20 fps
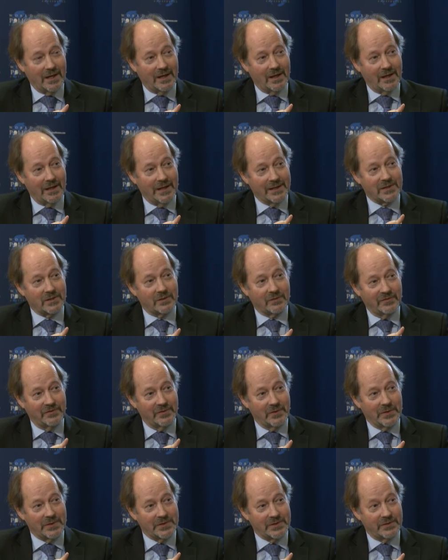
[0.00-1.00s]
And let's look
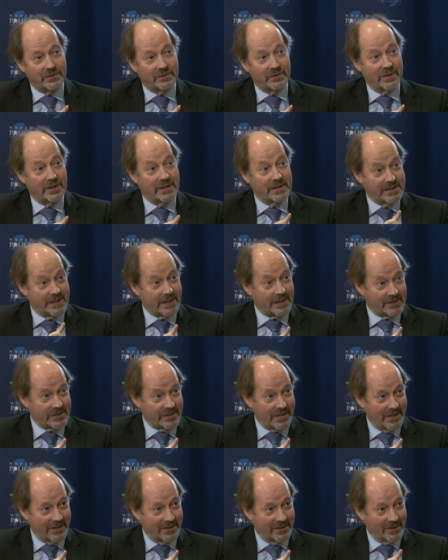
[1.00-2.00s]
forward to the 6th
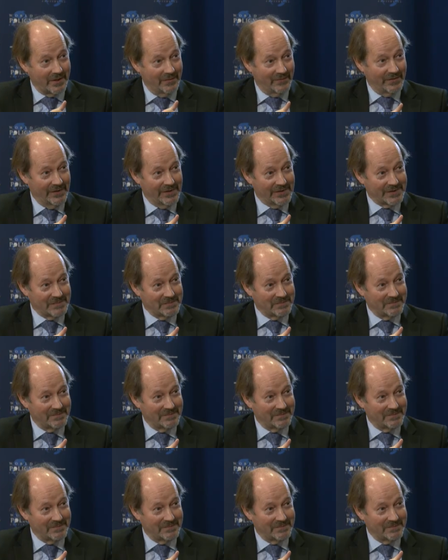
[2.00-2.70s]
conference.